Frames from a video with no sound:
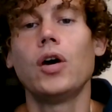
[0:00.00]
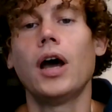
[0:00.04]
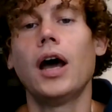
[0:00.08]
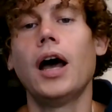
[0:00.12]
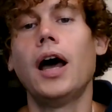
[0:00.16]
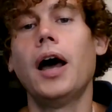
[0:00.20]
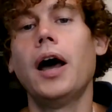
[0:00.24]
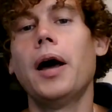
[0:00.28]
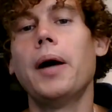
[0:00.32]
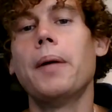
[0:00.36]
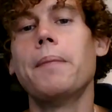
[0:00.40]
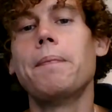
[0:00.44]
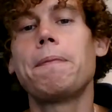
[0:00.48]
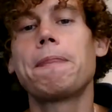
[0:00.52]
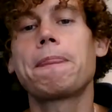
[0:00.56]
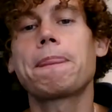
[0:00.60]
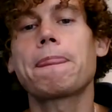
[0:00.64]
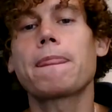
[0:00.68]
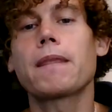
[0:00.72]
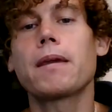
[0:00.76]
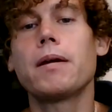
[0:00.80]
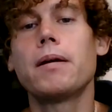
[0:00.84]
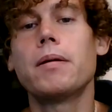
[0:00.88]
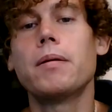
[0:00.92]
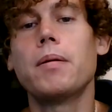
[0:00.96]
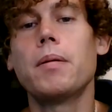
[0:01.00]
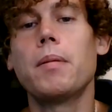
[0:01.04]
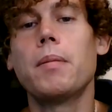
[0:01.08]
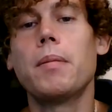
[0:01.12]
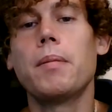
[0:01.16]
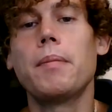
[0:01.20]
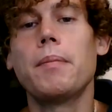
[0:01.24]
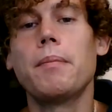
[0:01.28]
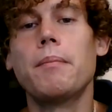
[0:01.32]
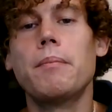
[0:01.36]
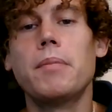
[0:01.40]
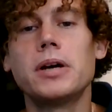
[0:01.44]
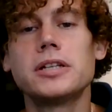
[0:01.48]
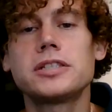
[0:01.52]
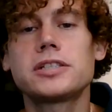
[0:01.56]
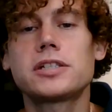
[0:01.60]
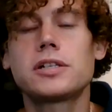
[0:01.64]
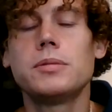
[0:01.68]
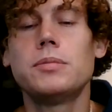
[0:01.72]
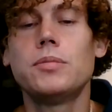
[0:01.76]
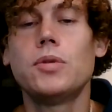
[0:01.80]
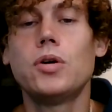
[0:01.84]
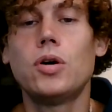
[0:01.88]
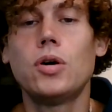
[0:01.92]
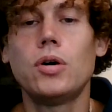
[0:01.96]
Um,
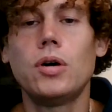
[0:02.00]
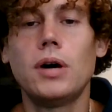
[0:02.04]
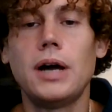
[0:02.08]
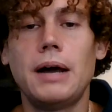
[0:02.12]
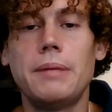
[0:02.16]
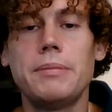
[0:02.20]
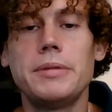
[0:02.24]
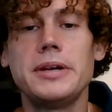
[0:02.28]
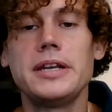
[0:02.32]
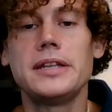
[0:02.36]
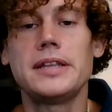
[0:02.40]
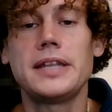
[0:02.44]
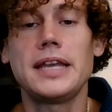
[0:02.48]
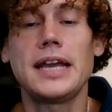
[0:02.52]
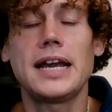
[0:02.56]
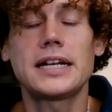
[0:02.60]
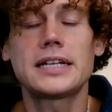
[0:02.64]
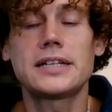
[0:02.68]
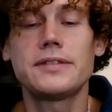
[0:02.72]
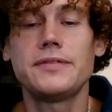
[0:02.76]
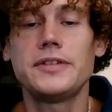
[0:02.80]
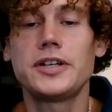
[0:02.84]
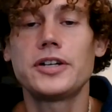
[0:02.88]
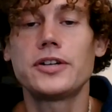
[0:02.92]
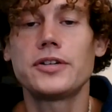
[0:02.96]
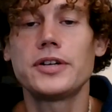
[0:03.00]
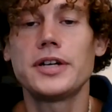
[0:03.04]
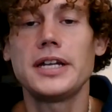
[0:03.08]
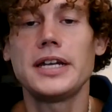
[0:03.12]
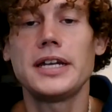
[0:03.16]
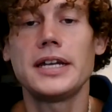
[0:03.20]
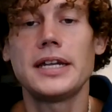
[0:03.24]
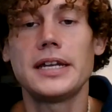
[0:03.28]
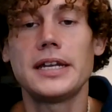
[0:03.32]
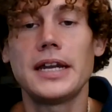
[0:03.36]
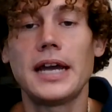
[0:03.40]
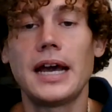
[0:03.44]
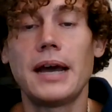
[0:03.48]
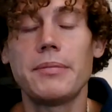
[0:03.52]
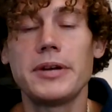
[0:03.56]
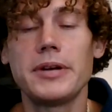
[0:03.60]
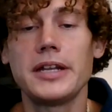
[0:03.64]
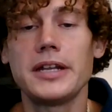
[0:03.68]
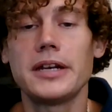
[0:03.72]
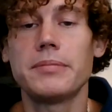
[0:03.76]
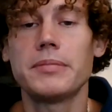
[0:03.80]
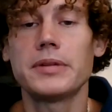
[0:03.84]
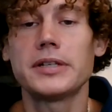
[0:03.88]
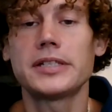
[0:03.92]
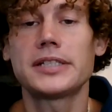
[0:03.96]
muscimol, the active ingredient in
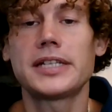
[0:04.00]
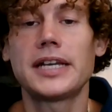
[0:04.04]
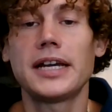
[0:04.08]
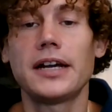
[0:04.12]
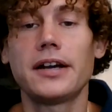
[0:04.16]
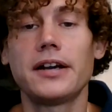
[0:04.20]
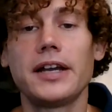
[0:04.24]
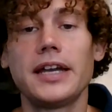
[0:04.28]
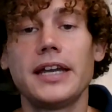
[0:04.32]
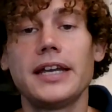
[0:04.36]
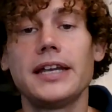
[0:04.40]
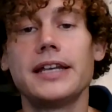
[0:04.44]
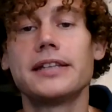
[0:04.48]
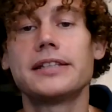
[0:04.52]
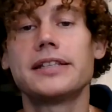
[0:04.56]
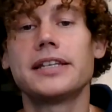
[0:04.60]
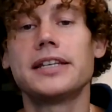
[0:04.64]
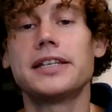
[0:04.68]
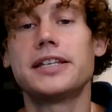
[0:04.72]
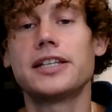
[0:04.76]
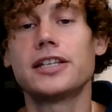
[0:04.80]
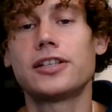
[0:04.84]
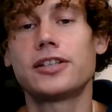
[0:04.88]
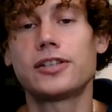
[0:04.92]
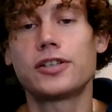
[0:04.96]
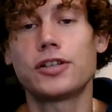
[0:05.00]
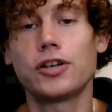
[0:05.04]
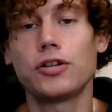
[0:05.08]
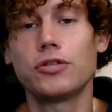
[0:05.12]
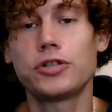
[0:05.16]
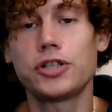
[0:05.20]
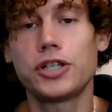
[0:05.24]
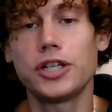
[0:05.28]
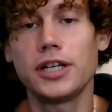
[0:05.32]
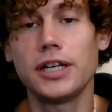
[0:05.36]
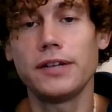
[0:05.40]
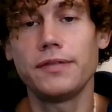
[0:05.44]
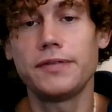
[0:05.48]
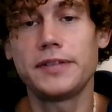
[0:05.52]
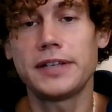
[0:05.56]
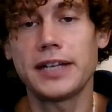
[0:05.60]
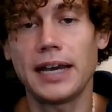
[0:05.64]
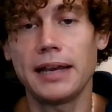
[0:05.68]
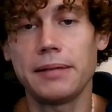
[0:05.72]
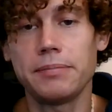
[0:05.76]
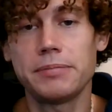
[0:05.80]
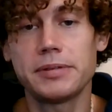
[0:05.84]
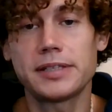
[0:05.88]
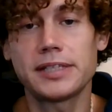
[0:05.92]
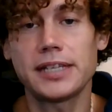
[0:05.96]
Amanita muscaria, is a dissociative
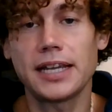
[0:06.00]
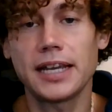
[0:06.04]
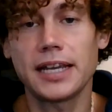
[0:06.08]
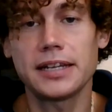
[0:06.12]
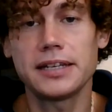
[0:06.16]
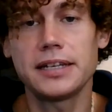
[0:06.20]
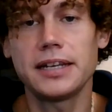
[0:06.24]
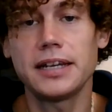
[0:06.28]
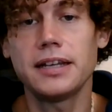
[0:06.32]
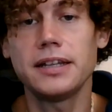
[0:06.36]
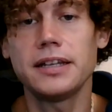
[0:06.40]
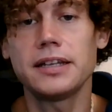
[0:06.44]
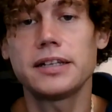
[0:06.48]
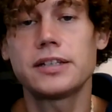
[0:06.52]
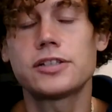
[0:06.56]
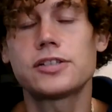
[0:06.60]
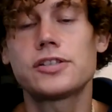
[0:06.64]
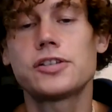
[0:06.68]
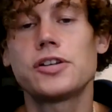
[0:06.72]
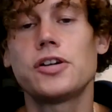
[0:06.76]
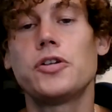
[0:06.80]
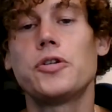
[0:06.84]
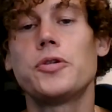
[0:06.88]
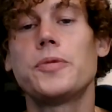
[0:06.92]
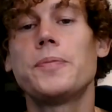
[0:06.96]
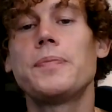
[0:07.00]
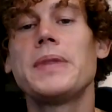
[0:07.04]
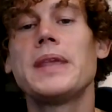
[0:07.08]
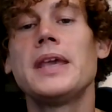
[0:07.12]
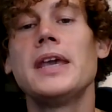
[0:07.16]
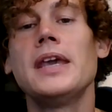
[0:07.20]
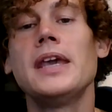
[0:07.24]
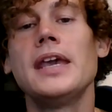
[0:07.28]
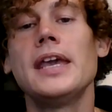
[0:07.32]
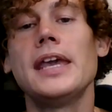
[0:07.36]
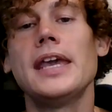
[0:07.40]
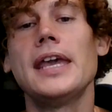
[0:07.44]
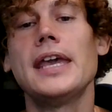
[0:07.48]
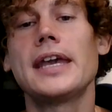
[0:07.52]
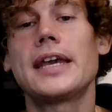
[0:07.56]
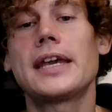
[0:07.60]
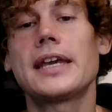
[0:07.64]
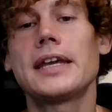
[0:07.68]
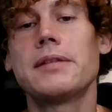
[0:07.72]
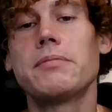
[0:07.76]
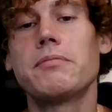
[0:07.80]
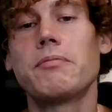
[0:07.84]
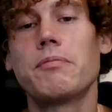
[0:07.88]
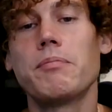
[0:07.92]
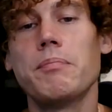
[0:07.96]
type psychedelic, so it
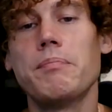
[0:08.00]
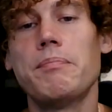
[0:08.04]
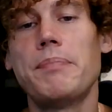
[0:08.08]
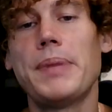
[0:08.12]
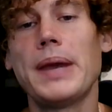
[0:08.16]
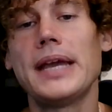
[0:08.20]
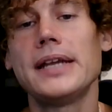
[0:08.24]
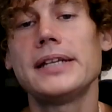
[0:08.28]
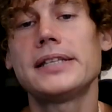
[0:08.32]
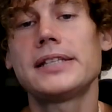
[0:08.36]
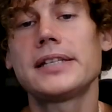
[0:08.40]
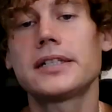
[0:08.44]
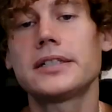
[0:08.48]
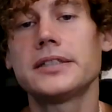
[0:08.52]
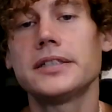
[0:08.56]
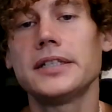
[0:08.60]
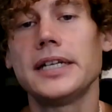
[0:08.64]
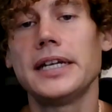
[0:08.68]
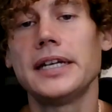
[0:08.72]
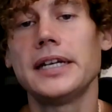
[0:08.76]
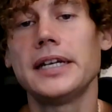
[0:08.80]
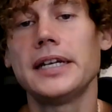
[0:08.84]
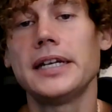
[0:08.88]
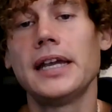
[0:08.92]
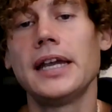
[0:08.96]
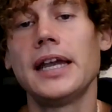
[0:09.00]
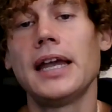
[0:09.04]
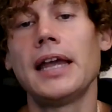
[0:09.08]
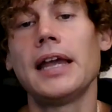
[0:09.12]
can basically